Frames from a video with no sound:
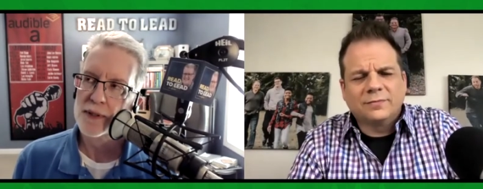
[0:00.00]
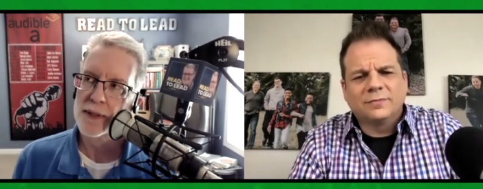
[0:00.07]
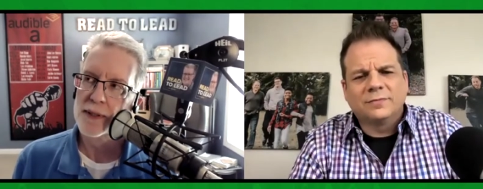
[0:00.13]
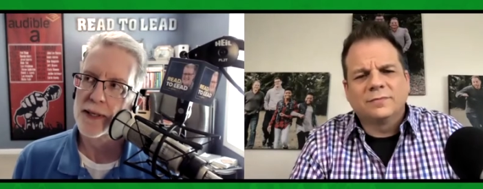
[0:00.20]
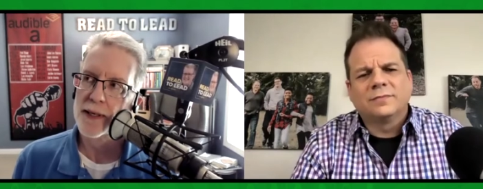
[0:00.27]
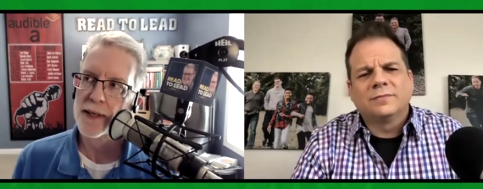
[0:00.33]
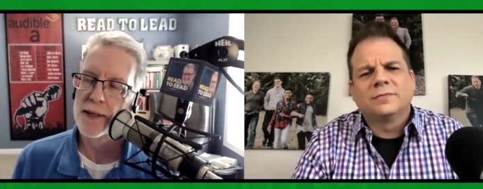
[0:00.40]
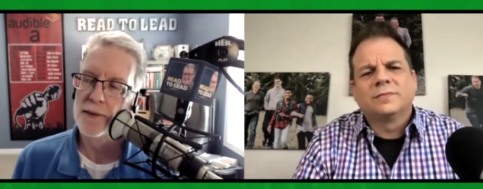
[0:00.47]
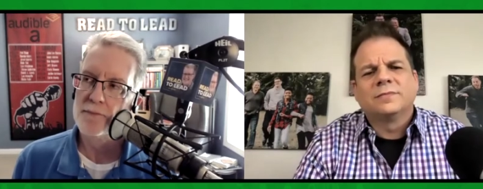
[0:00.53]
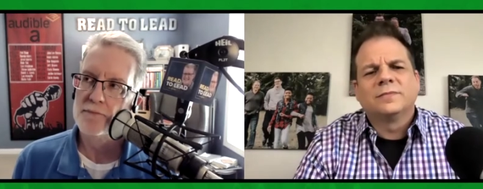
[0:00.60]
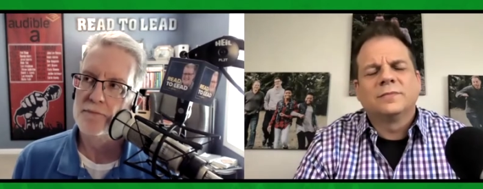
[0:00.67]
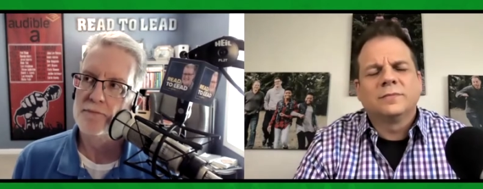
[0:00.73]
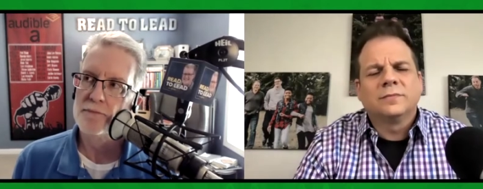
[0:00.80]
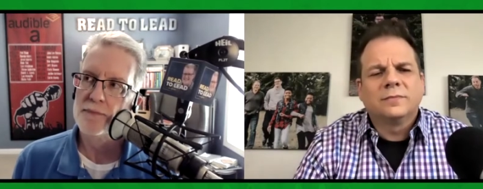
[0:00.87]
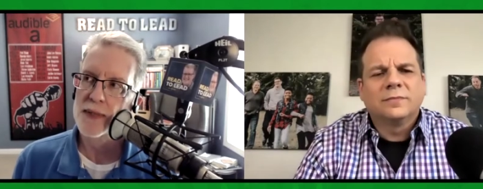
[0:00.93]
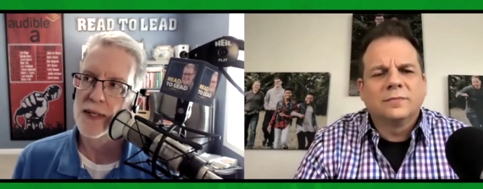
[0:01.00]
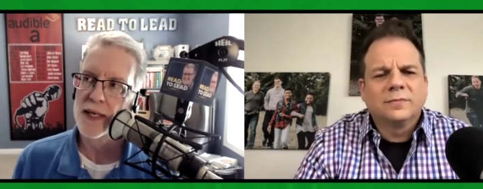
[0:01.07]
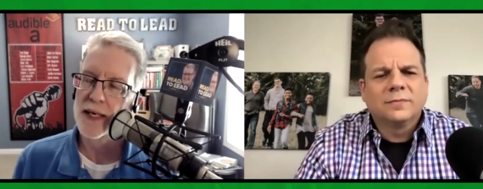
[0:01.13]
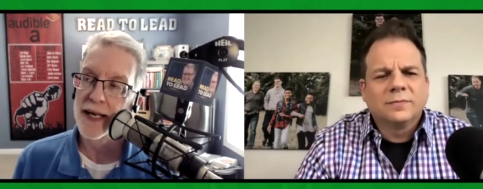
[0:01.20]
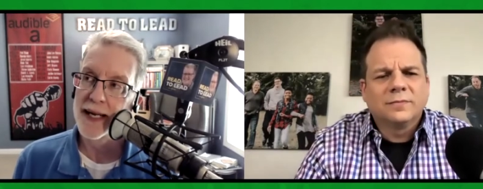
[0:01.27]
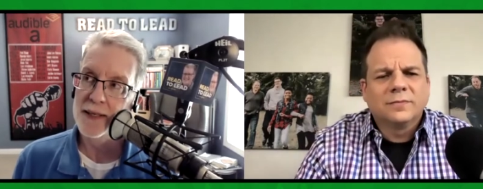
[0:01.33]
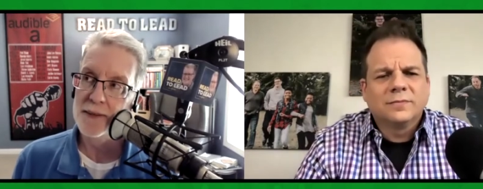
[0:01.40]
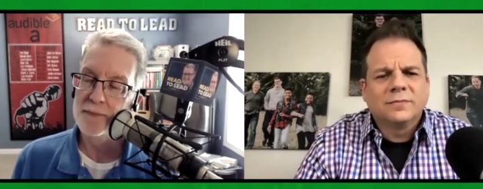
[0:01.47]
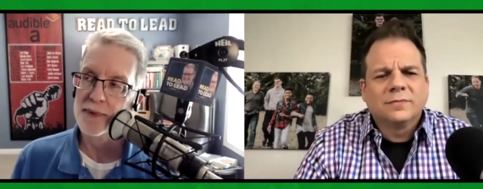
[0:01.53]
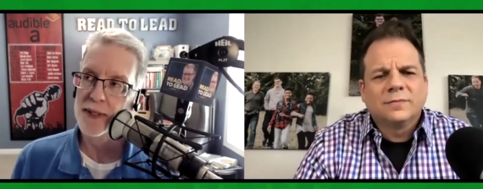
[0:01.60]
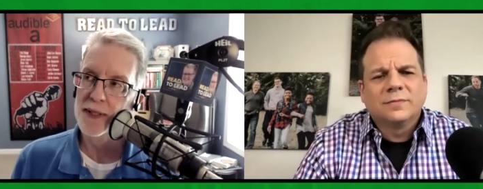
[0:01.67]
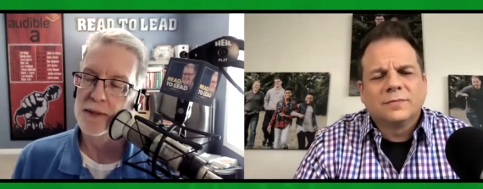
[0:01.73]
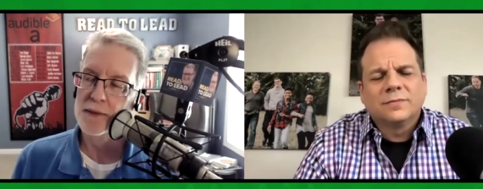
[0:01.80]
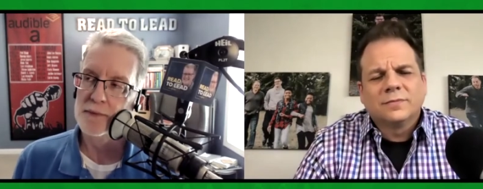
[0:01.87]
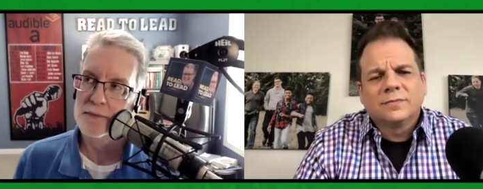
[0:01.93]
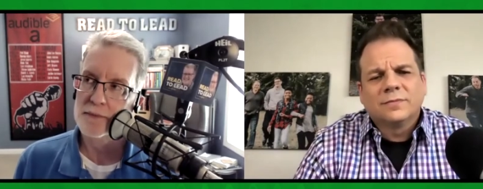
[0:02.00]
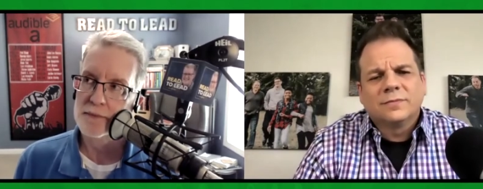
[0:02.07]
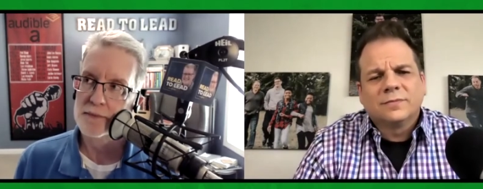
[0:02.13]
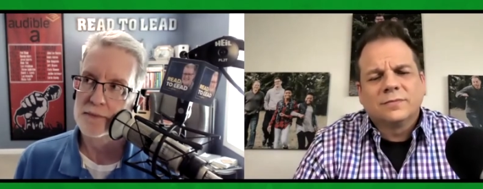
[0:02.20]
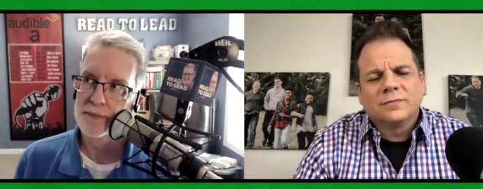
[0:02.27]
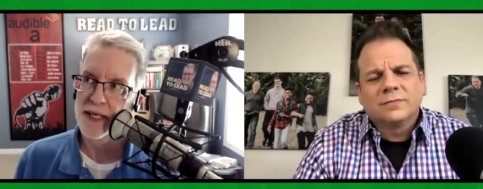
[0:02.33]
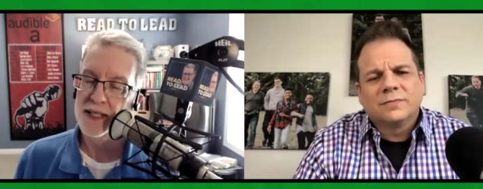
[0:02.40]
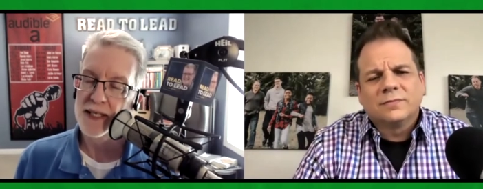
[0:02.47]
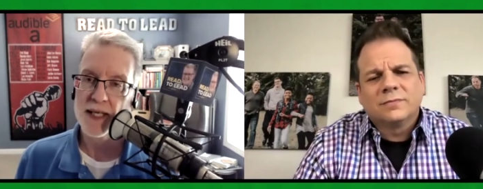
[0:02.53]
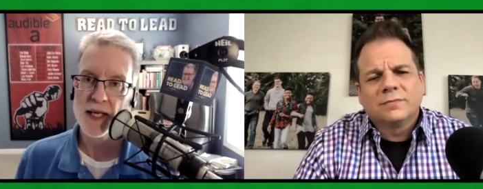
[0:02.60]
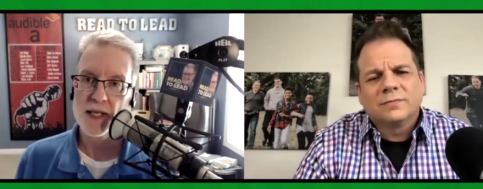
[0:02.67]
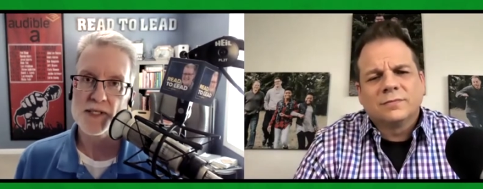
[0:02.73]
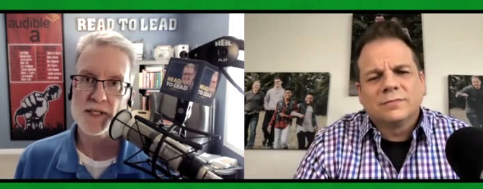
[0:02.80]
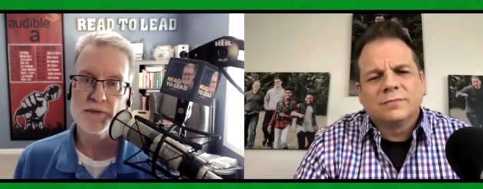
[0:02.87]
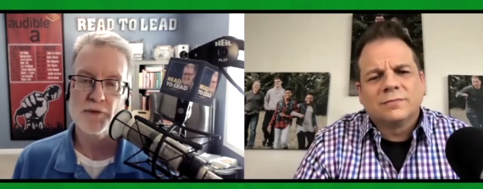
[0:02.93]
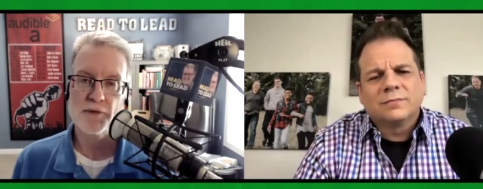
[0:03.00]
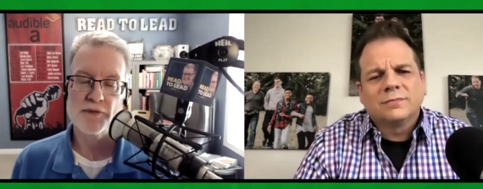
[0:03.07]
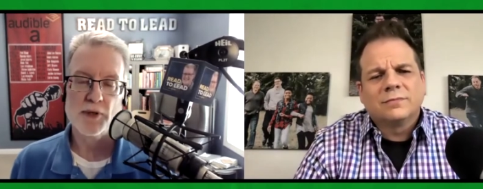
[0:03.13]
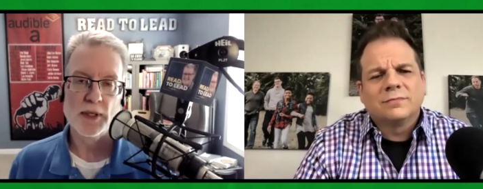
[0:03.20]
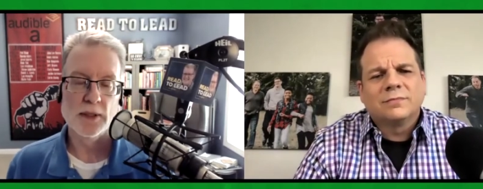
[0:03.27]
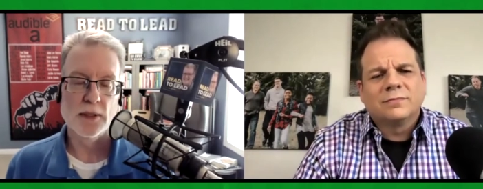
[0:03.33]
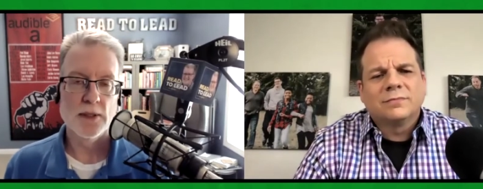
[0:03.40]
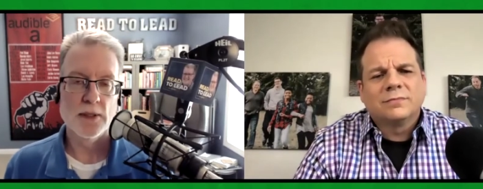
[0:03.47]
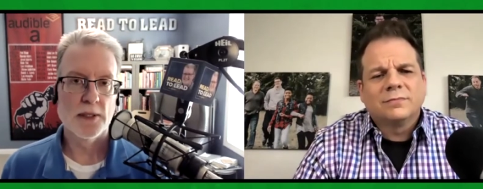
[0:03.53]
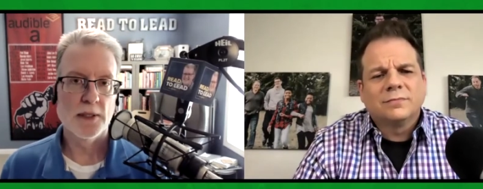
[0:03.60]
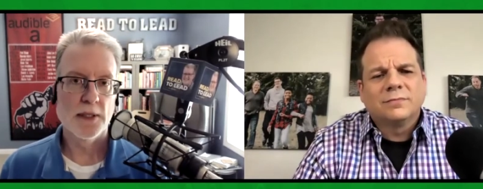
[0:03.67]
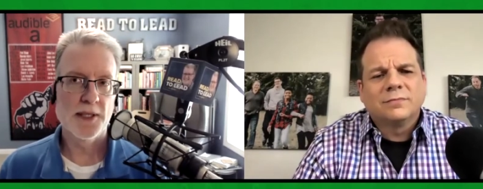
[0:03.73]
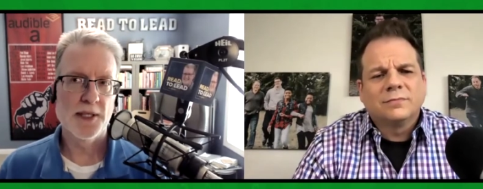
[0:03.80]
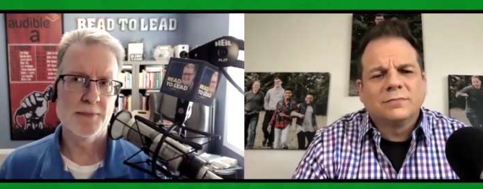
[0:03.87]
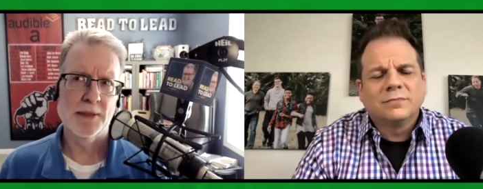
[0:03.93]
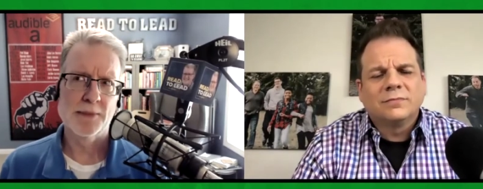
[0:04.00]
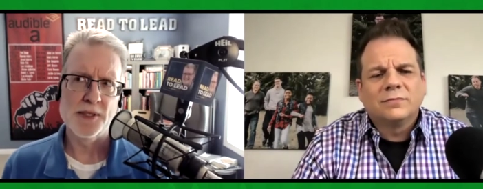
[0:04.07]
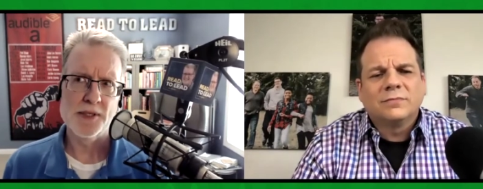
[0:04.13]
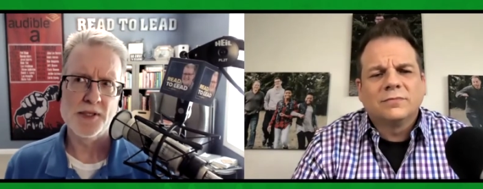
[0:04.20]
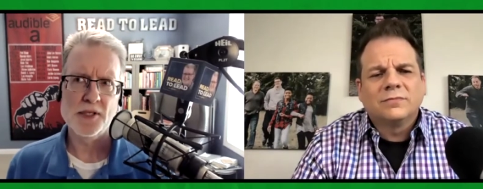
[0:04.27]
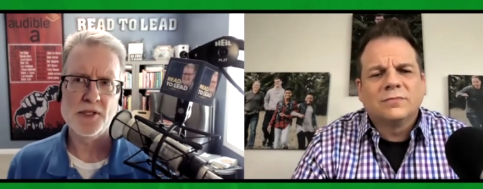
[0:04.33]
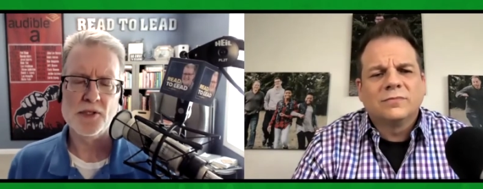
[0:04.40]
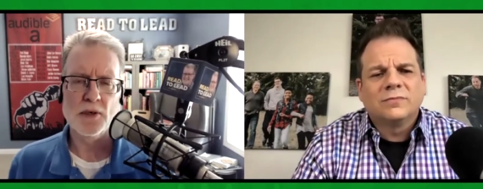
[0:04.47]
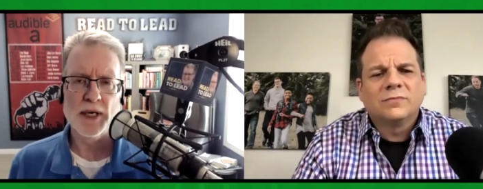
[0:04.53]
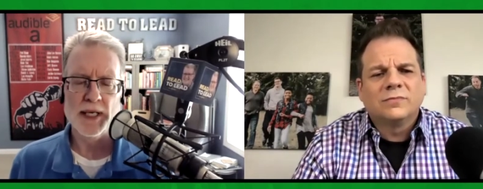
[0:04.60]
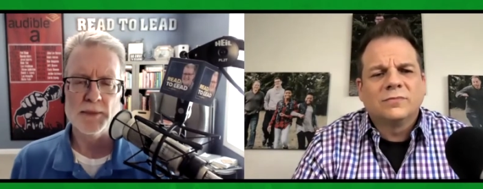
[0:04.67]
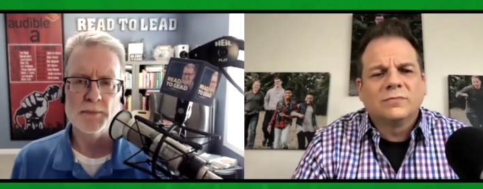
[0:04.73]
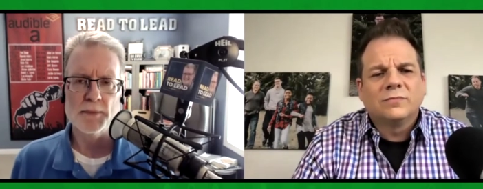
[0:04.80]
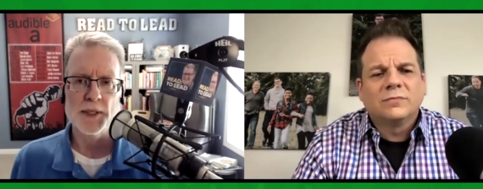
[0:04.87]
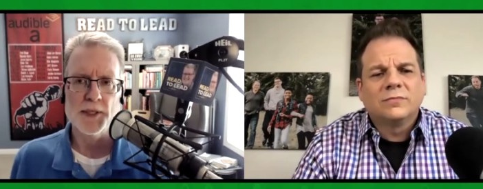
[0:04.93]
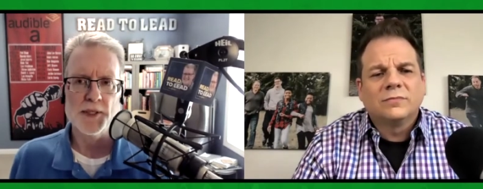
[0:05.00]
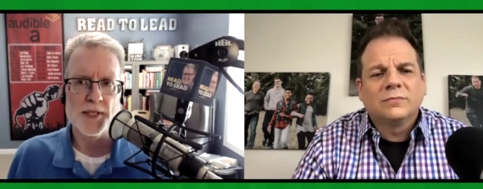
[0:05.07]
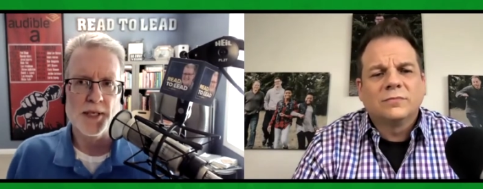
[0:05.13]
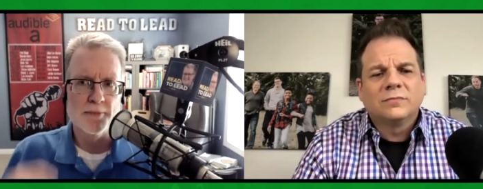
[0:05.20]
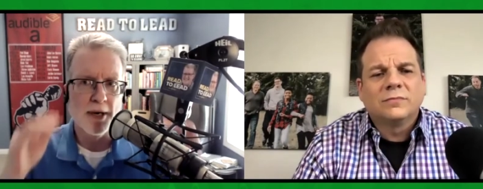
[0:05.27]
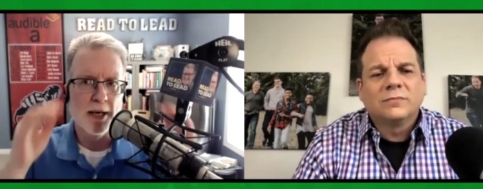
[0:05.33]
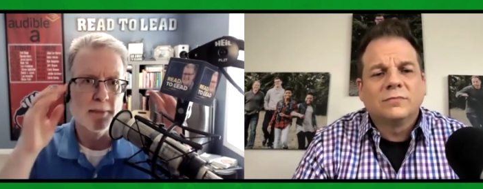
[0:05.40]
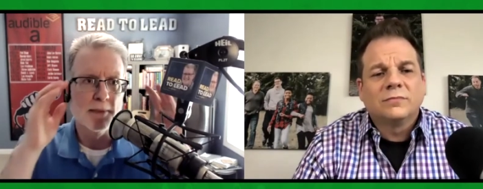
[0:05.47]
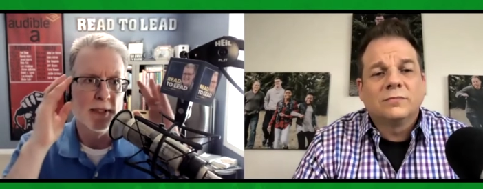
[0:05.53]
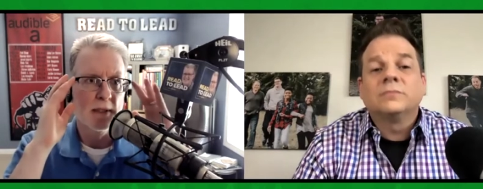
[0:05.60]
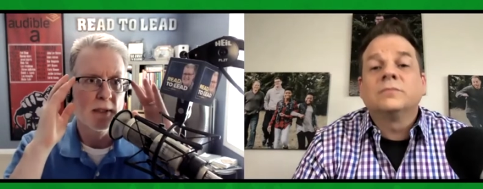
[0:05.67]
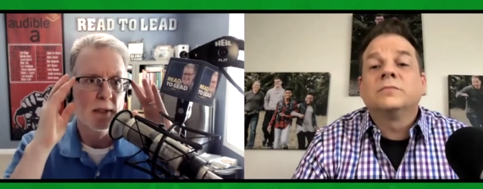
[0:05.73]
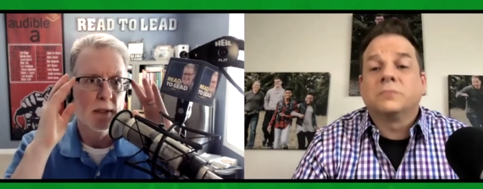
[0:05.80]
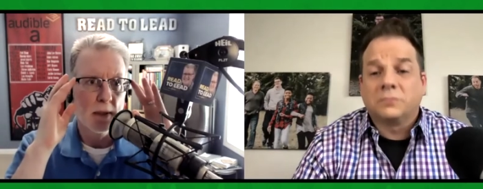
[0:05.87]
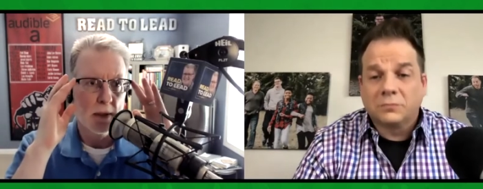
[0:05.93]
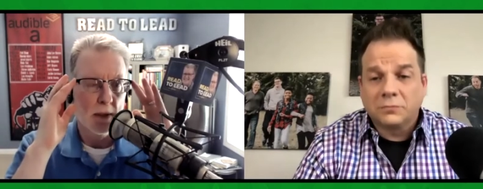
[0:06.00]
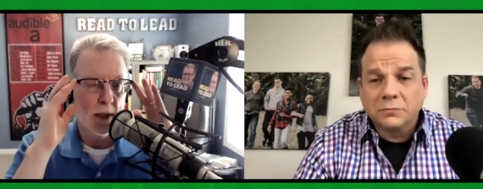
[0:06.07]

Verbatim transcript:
Speaker 1: Um, and I hadn't been podcasting for very long. I think maybe six or eight months. I probably, mm.